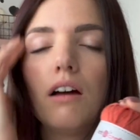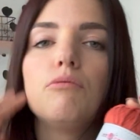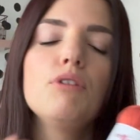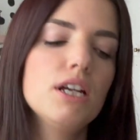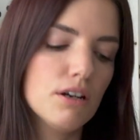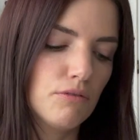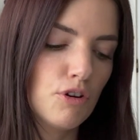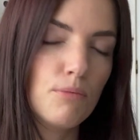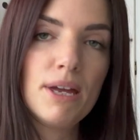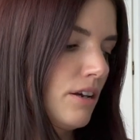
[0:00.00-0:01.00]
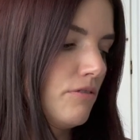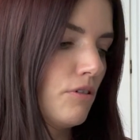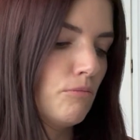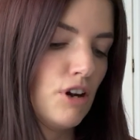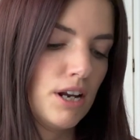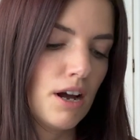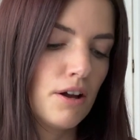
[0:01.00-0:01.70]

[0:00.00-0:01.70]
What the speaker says: Rico Rumi from Rico.